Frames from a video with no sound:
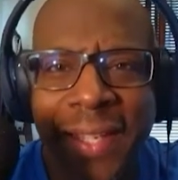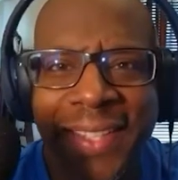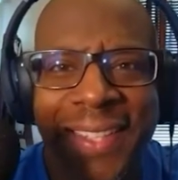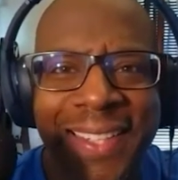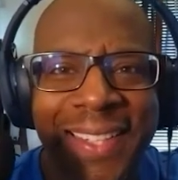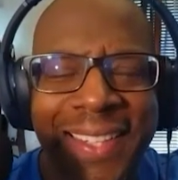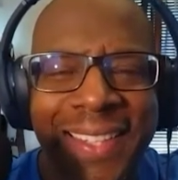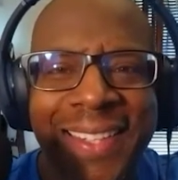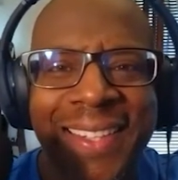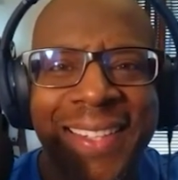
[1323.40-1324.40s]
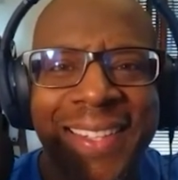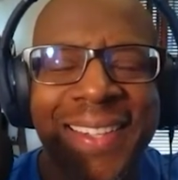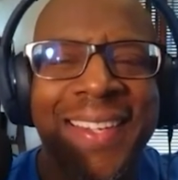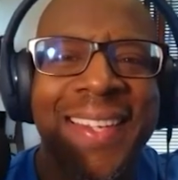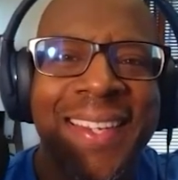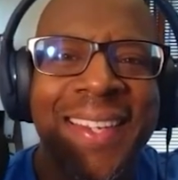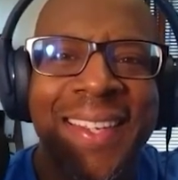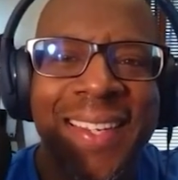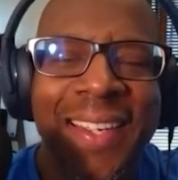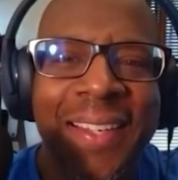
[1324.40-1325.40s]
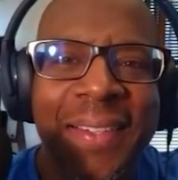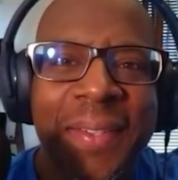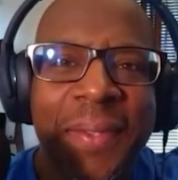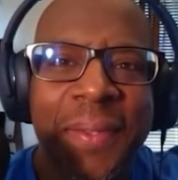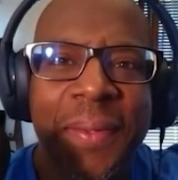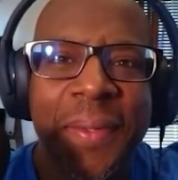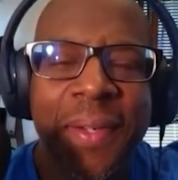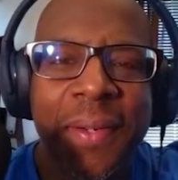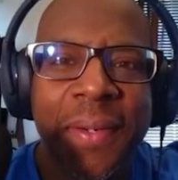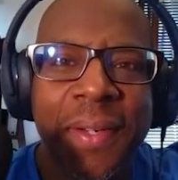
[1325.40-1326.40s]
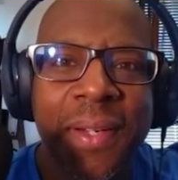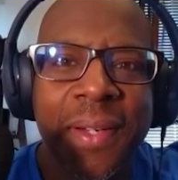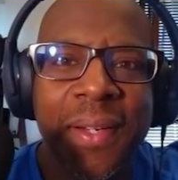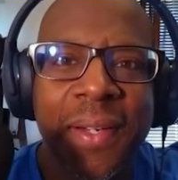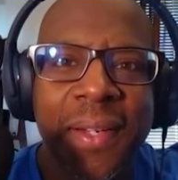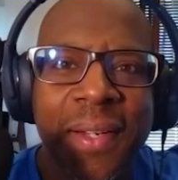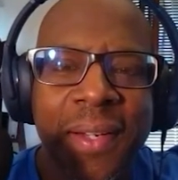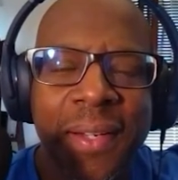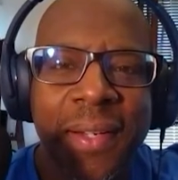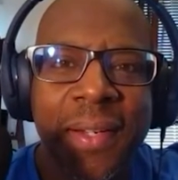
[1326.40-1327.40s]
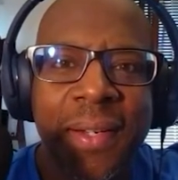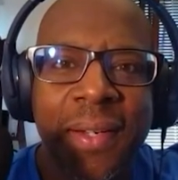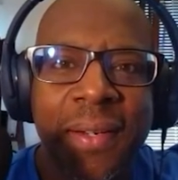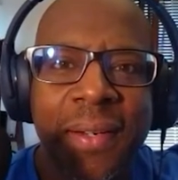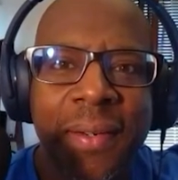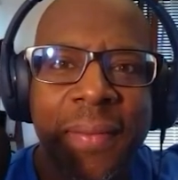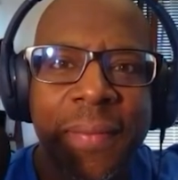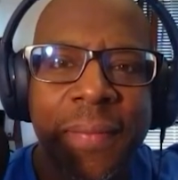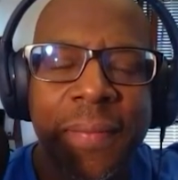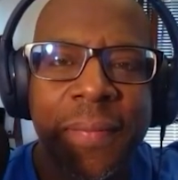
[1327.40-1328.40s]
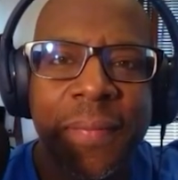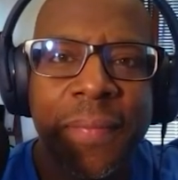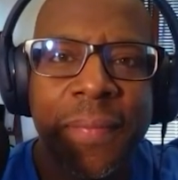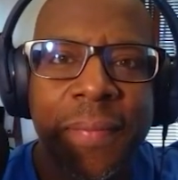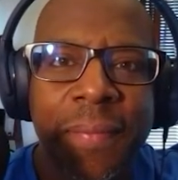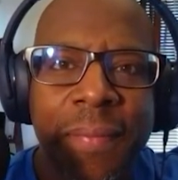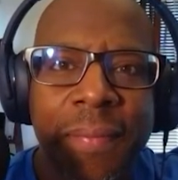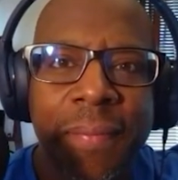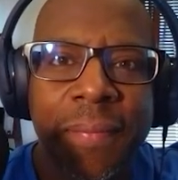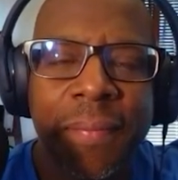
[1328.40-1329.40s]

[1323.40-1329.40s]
No words are spoken by the person on screen.